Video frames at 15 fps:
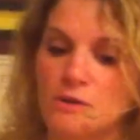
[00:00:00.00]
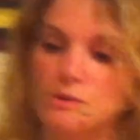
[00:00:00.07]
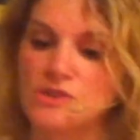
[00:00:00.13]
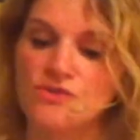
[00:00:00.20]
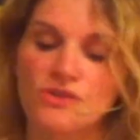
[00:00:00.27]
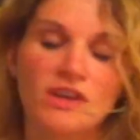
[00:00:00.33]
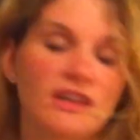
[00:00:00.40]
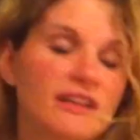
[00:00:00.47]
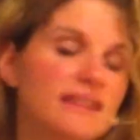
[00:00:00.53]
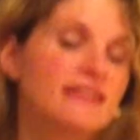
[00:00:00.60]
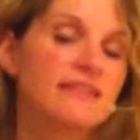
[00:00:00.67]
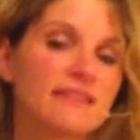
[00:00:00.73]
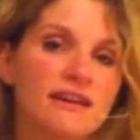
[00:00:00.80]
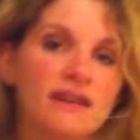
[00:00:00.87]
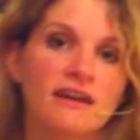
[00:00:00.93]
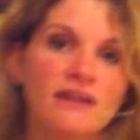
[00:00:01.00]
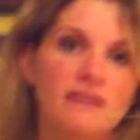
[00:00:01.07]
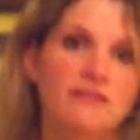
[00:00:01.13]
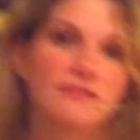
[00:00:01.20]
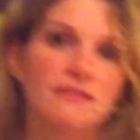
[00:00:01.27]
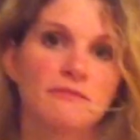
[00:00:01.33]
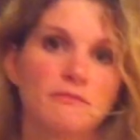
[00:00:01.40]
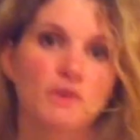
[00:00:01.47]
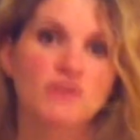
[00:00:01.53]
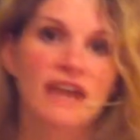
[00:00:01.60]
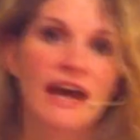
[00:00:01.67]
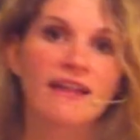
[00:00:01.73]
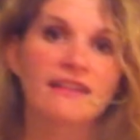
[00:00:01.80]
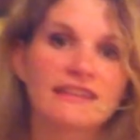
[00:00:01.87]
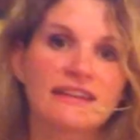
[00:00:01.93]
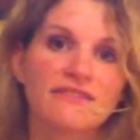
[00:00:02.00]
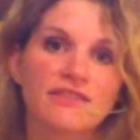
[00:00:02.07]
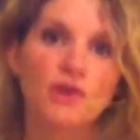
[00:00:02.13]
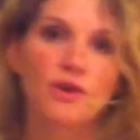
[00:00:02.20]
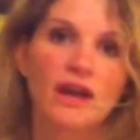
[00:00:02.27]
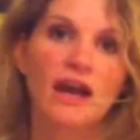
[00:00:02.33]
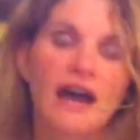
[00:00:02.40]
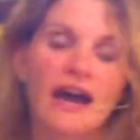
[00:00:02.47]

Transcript: was really the modality of yoga